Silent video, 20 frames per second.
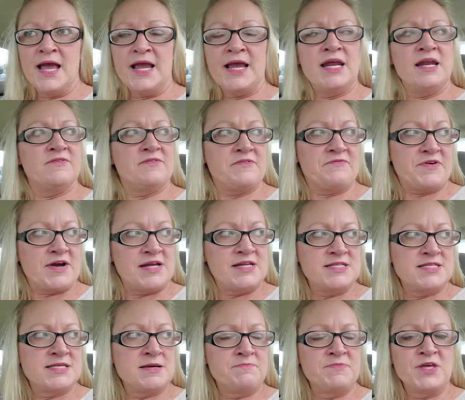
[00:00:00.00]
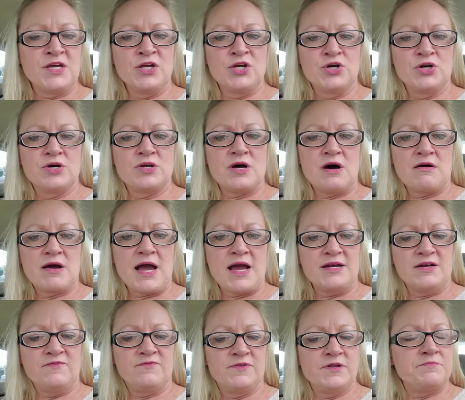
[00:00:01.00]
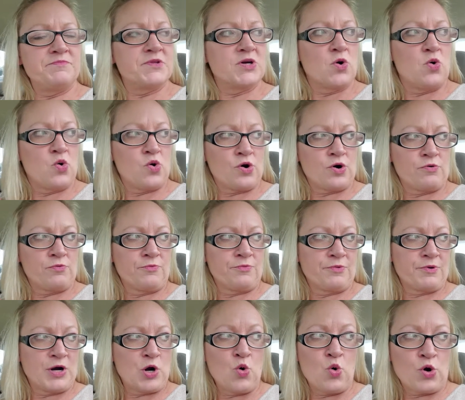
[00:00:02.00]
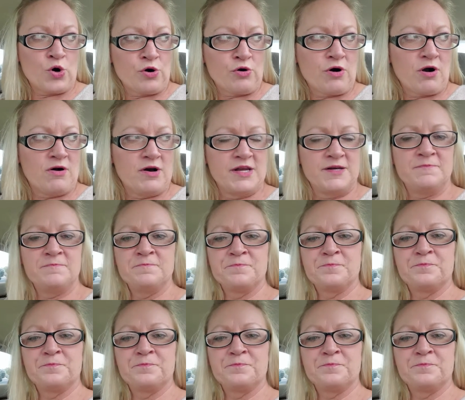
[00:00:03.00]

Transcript: And if I find something good, I'll kind of flip the recorder on,